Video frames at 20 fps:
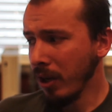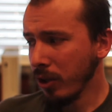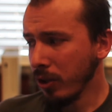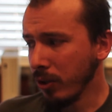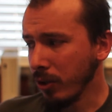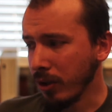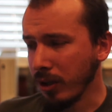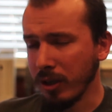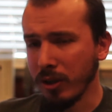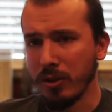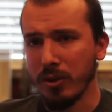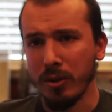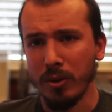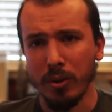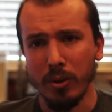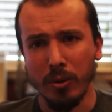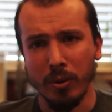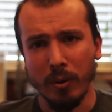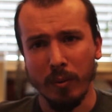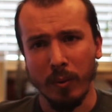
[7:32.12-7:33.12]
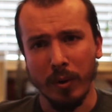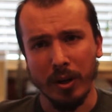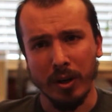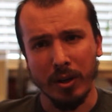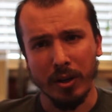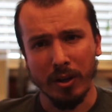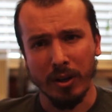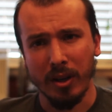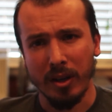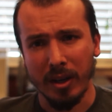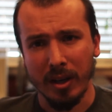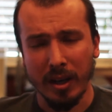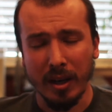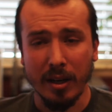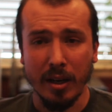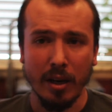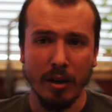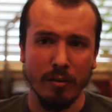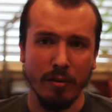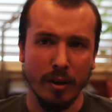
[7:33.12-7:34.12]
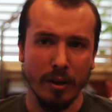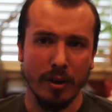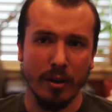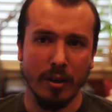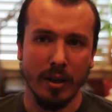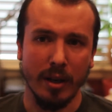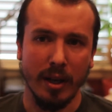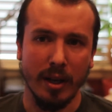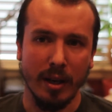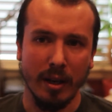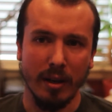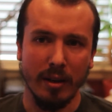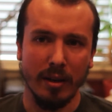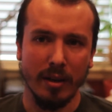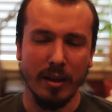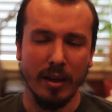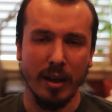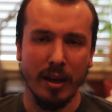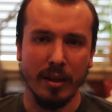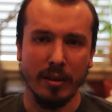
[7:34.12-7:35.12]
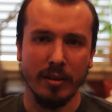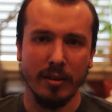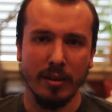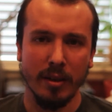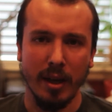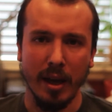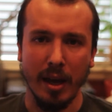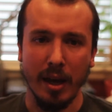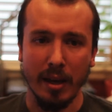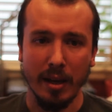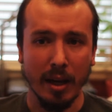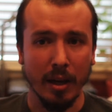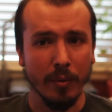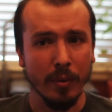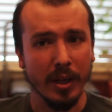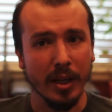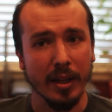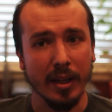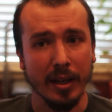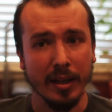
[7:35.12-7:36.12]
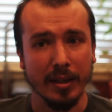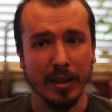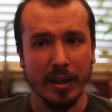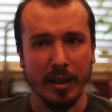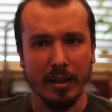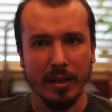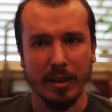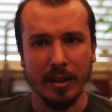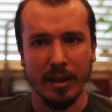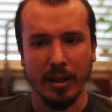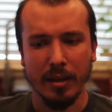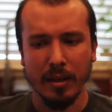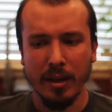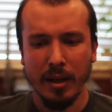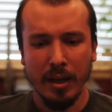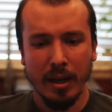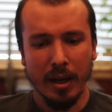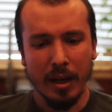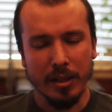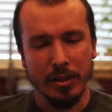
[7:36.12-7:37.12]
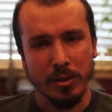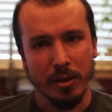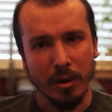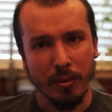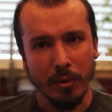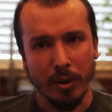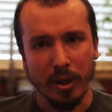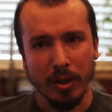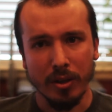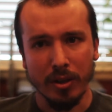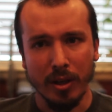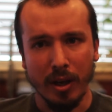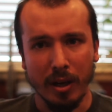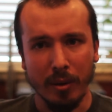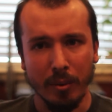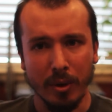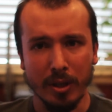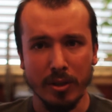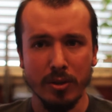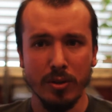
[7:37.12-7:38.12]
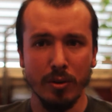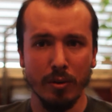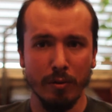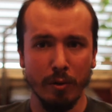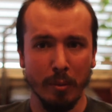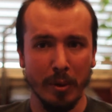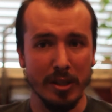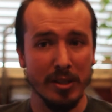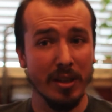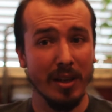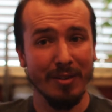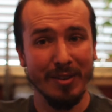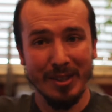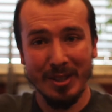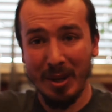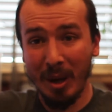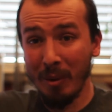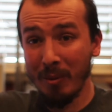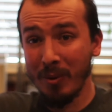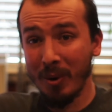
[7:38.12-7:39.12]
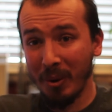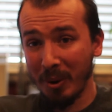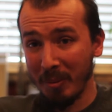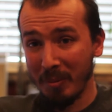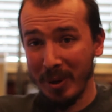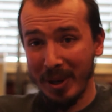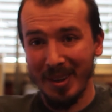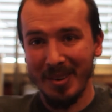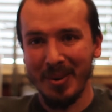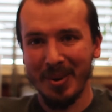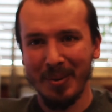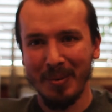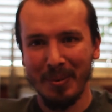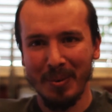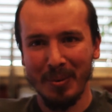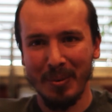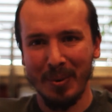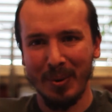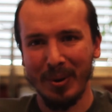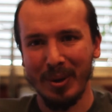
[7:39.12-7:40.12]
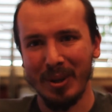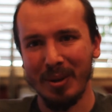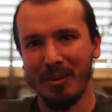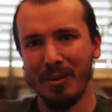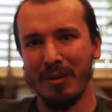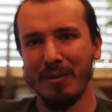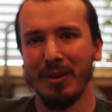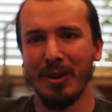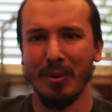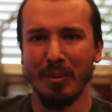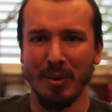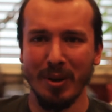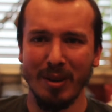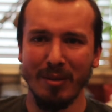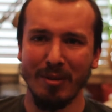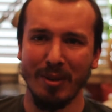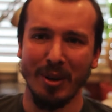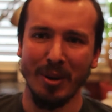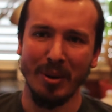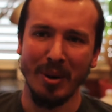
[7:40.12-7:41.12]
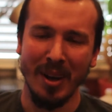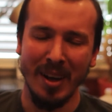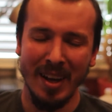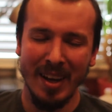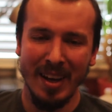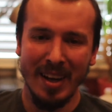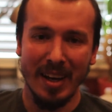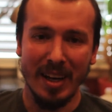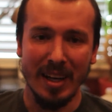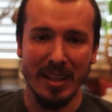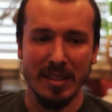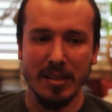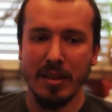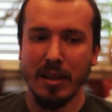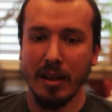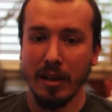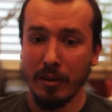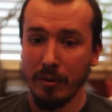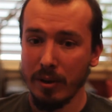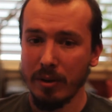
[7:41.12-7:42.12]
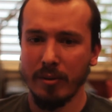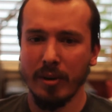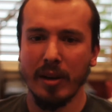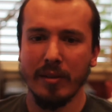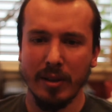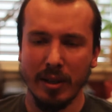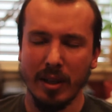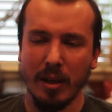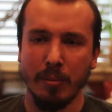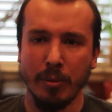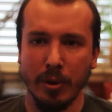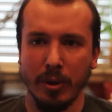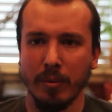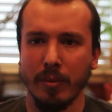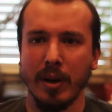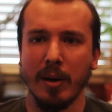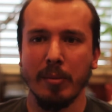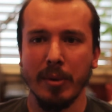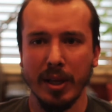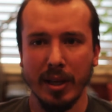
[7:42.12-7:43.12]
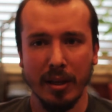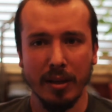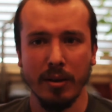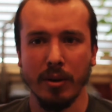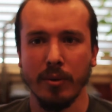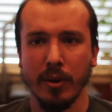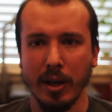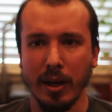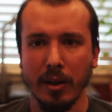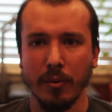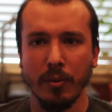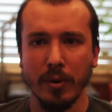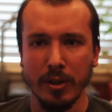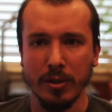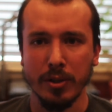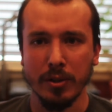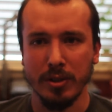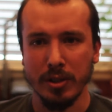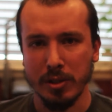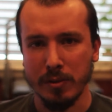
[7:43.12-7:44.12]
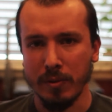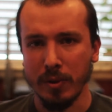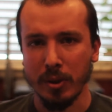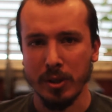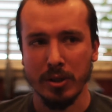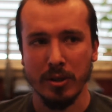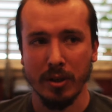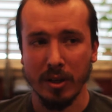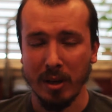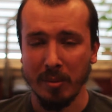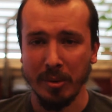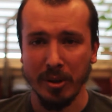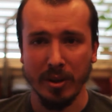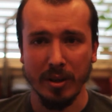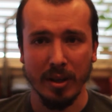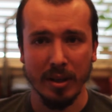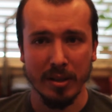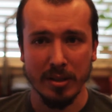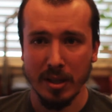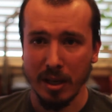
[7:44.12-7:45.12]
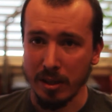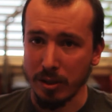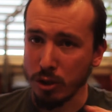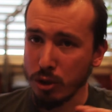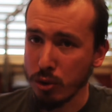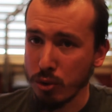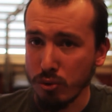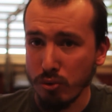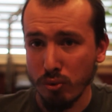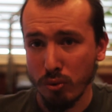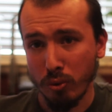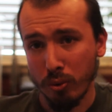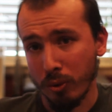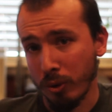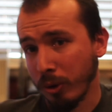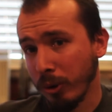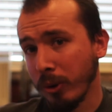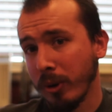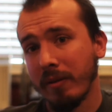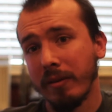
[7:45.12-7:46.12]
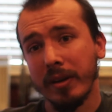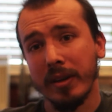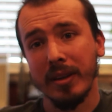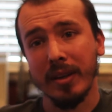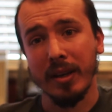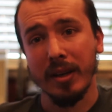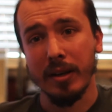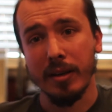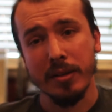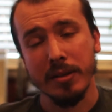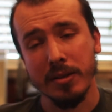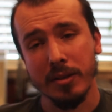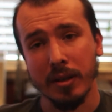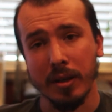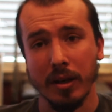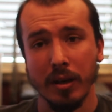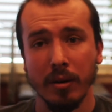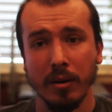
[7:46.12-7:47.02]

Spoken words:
you're gonna do, where you're gonna get, how far you're gonna get, and I really like that idea. And so I wanted to do it for myself, and so I wrote a big quarterly review preview until I arrived at that point where I'm like, you know what, I really should just focus on a couple things and screw everything else,